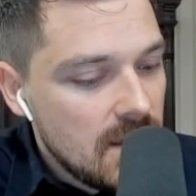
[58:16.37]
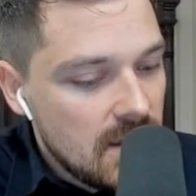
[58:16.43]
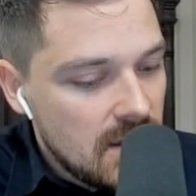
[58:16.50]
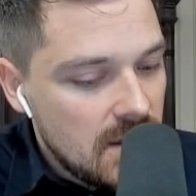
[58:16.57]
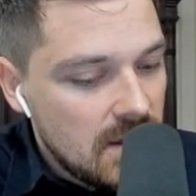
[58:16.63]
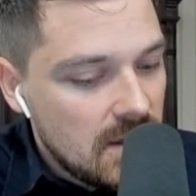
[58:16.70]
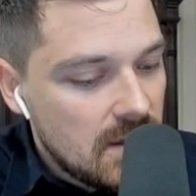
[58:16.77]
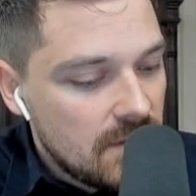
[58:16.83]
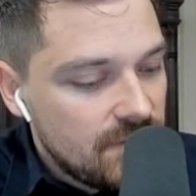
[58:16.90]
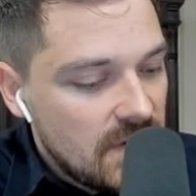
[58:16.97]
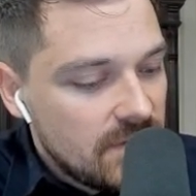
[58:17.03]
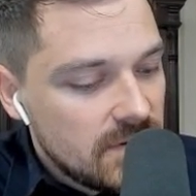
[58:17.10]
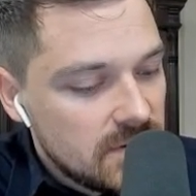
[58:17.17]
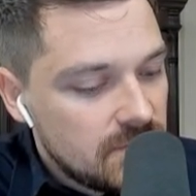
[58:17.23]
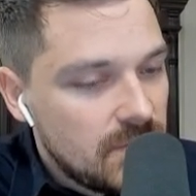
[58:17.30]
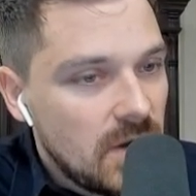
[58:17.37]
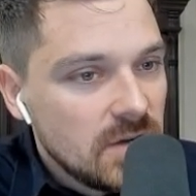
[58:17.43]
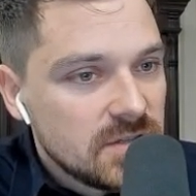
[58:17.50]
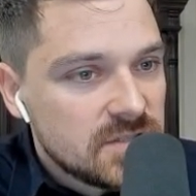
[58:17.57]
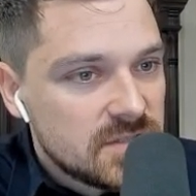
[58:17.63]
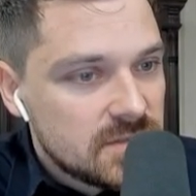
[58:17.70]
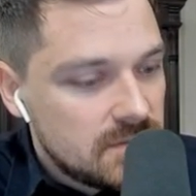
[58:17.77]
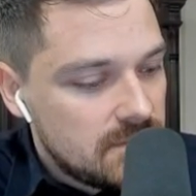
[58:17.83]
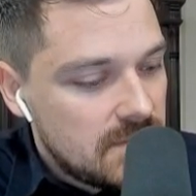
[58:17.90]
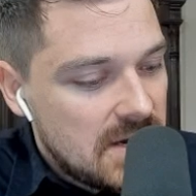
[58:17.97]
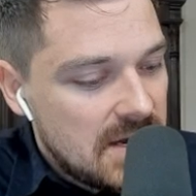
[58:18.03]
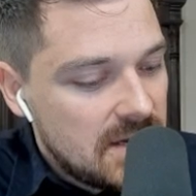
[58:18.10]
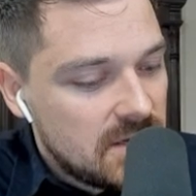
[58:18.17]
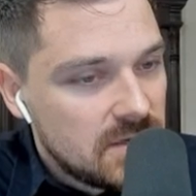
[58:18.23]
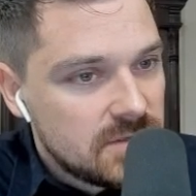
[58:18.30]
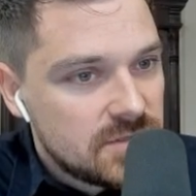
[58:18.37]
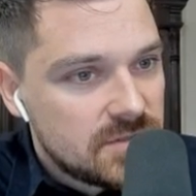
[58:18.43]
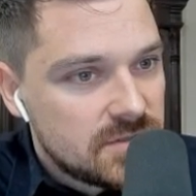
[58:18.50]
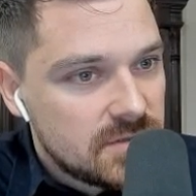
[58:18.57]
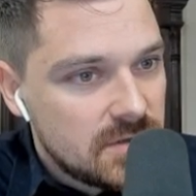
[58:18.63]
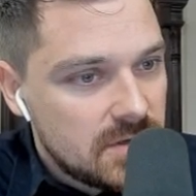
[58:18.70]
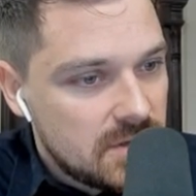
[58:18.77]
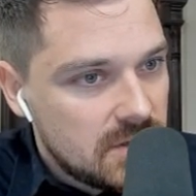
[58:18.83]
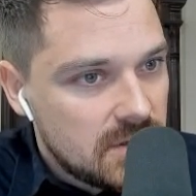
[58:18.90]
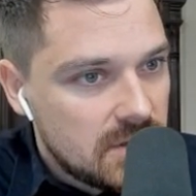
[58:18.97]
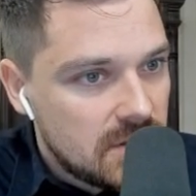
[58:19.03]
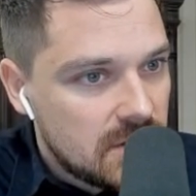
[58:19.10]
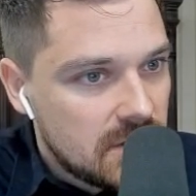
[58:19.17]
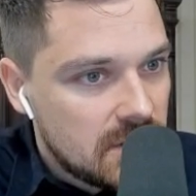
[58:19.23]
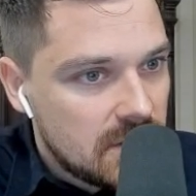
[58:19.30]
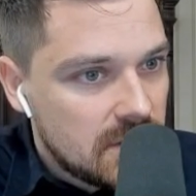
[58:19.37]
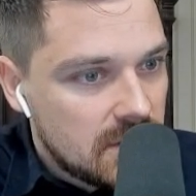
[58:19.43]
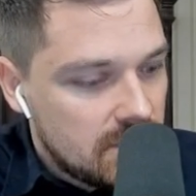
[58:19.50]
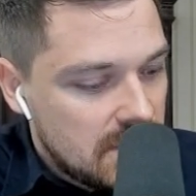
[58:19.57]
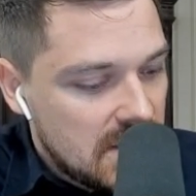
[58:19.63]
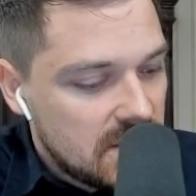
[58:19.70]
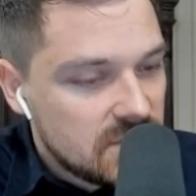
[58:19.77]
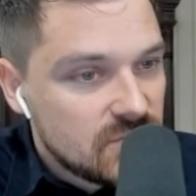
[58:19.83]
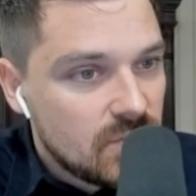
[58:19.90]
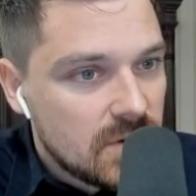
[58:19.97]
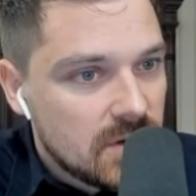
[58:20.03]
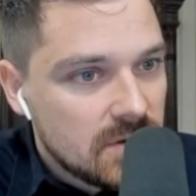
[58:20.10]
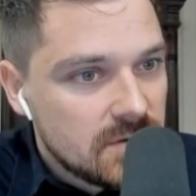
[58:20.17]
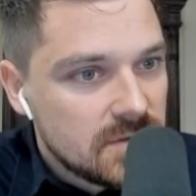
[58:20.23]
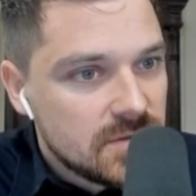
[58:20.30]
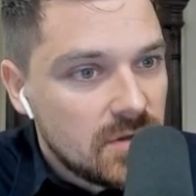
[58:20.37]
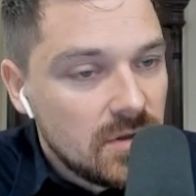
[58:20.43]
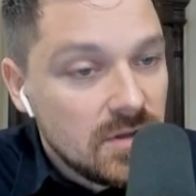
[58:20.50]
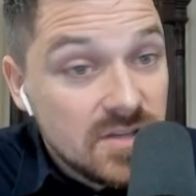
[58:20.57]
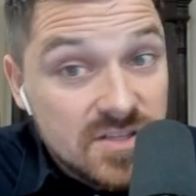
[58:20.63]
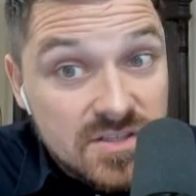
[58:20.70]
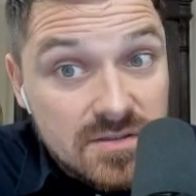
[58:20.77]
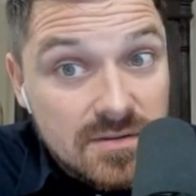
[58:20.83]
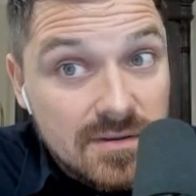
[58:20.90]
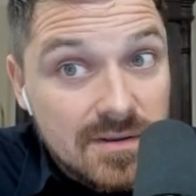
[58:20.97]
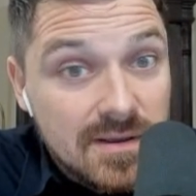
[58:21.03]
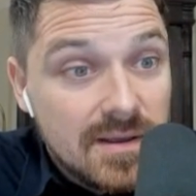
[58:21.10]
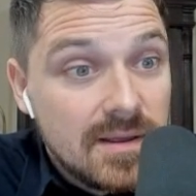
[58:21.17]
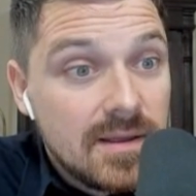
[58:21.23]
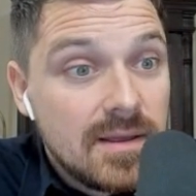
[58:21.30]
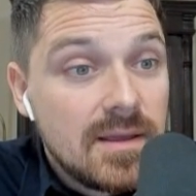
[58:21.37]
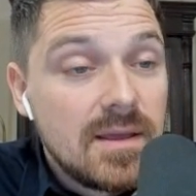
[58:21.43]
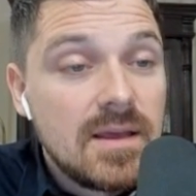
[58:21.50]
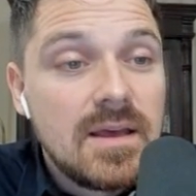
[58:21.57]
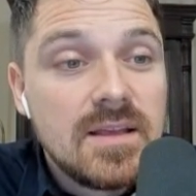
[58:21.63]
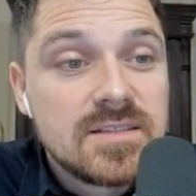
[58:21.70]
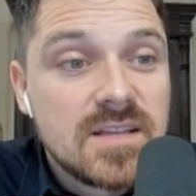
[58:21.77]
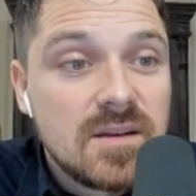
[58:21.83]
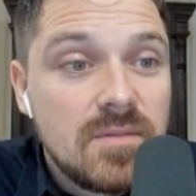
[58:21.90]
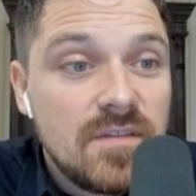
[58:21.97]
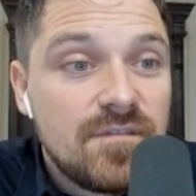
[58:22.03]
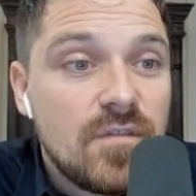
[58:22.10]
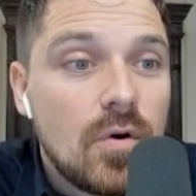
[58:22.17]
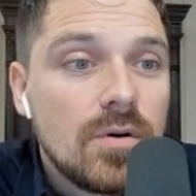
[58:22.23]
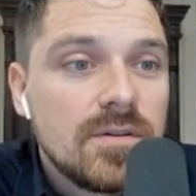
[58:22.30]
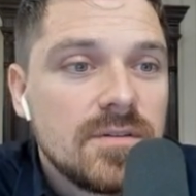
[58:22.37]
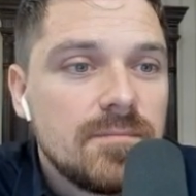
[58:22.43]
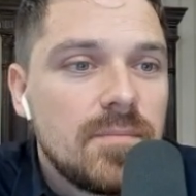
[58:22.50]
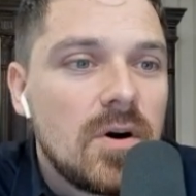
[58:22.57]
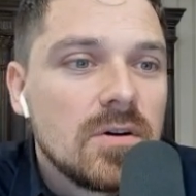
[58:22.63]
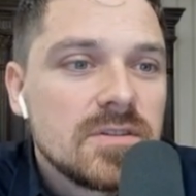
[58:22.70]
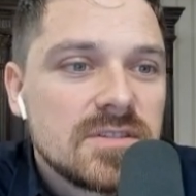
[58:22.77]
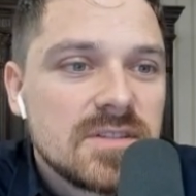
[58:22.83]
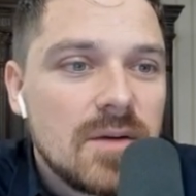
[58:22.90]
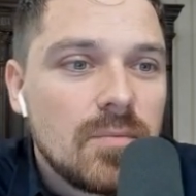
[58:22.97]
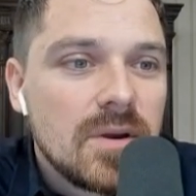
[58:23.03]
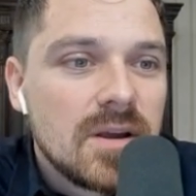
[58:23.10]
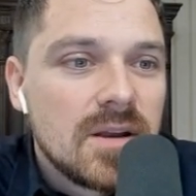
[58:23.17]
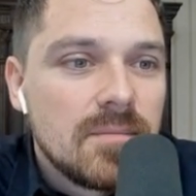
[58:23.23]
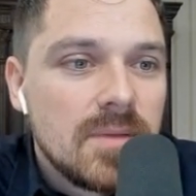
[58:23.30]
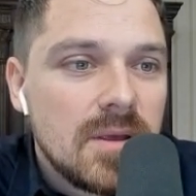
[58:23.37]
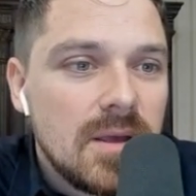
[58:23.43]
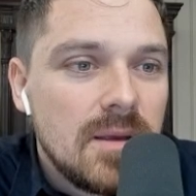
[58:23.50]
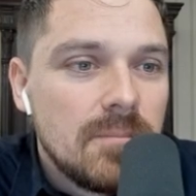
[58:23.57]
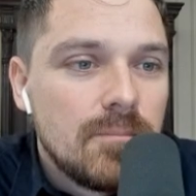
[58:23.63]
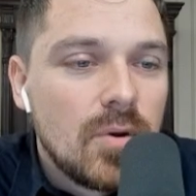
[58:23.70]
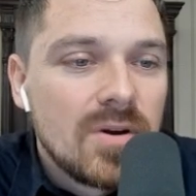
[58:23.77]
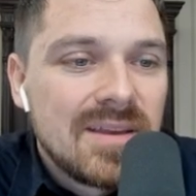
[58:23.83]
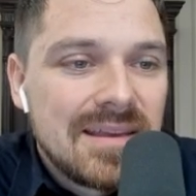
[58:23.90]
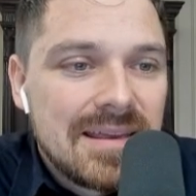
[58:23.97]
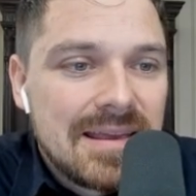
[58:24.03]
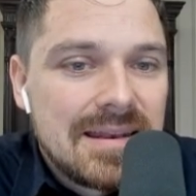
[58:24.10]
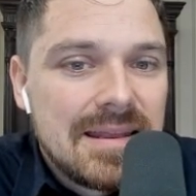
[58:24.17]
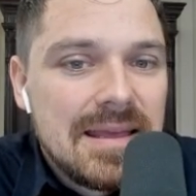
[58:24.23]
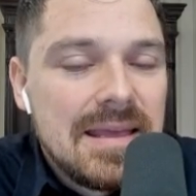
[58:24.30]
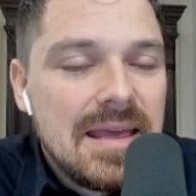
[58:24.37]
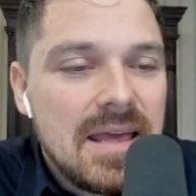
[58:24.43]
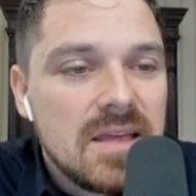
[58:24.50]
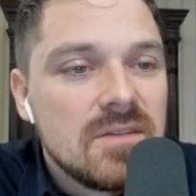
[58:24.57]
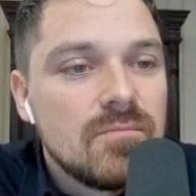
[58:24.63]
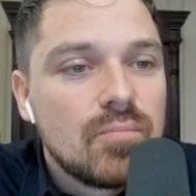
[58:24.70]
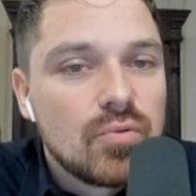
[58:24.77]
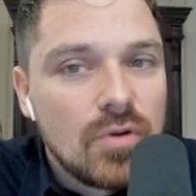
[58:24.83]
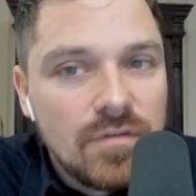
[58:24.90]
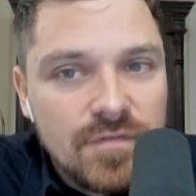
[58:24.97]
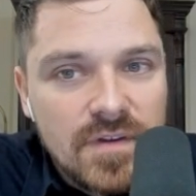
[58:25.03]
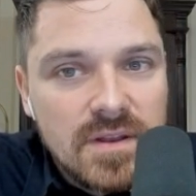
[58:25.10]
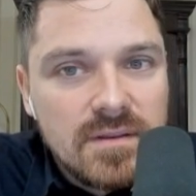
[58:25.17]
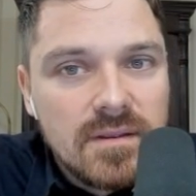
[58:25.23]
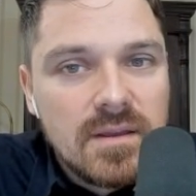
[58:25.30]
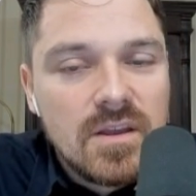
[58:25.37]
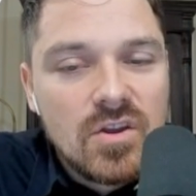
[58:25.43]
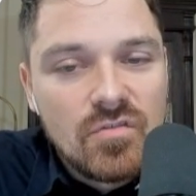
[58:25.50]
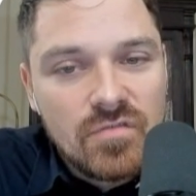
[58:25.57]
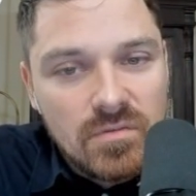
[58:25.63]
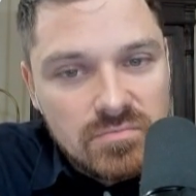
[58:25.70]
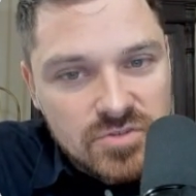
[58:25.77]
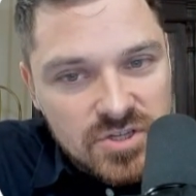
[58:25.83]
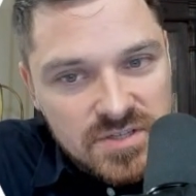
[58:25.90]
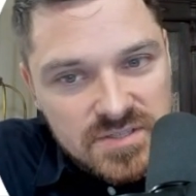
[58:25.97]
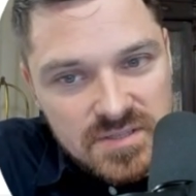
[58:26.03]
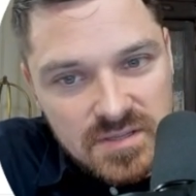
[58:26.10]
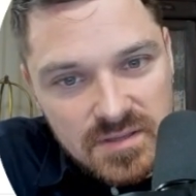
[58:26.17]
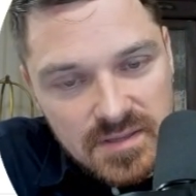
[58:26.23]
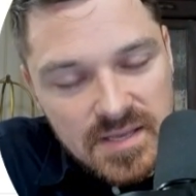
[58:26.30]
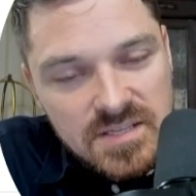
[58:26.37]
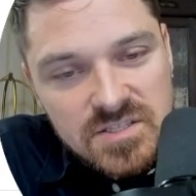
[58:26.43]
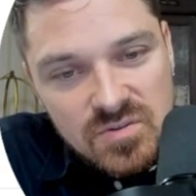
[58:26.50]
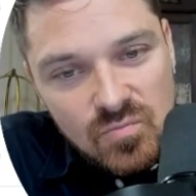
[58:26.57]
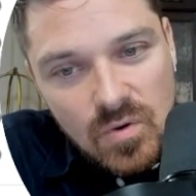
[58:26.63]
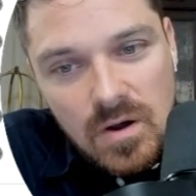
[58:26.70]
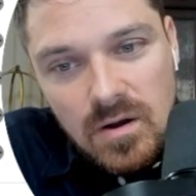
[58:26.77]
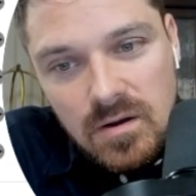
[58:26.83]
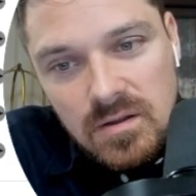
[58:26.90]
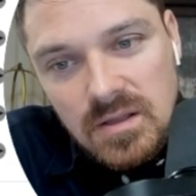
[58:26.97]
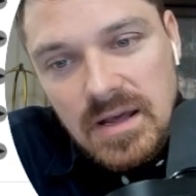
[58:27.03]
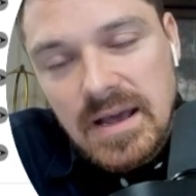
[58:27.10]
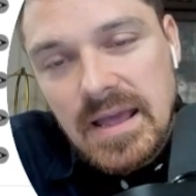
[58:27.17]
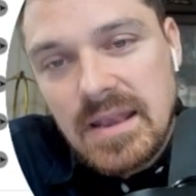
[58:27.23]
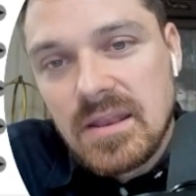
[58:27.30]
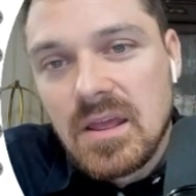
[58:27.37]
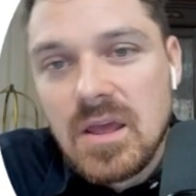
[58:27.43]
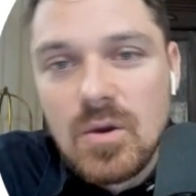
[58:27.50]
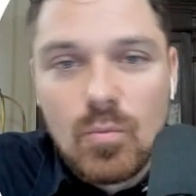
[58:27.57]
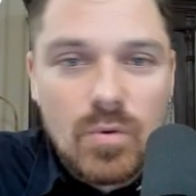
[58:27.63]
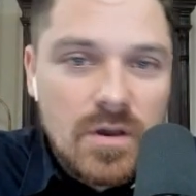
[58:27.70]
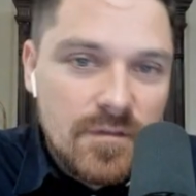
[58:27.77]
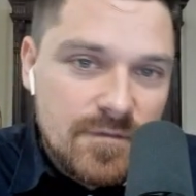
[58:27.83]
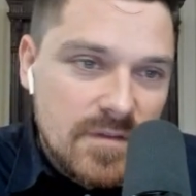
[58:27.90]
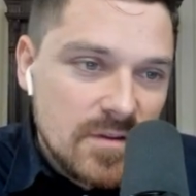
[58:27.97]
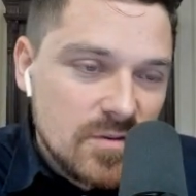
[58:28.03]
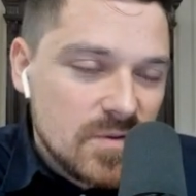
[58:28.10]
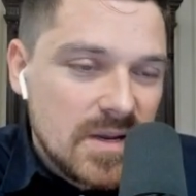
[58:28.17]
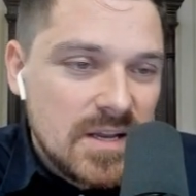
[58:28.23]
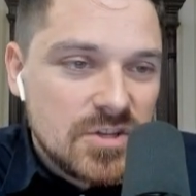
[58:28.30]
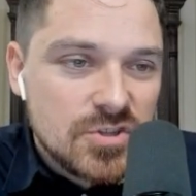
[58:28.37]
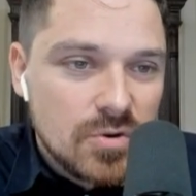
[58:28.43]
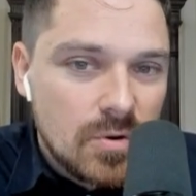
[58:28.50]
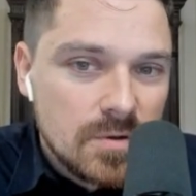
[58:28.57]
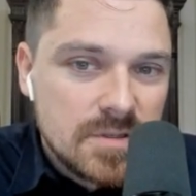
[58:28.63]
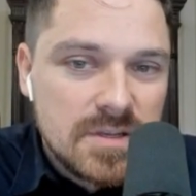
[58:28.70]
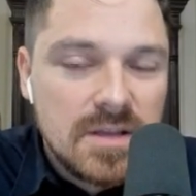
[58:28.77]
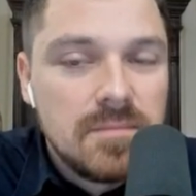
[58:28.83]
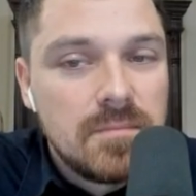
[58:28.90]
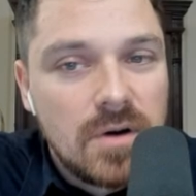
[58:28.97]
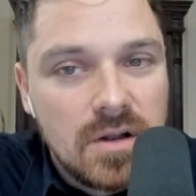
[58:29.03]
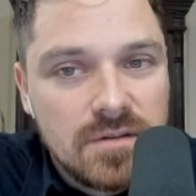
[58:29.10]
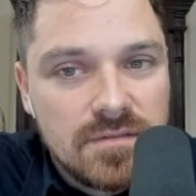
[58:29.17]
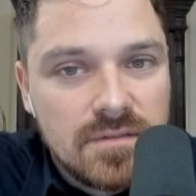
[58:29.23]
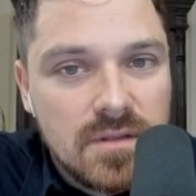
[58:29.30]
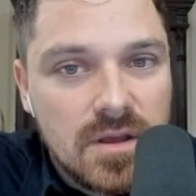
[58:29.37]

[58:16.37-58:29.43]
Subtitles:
$500 minus $100 is going to be $400 that we're going to be booking in profit from just this one client with 20 shorts a month.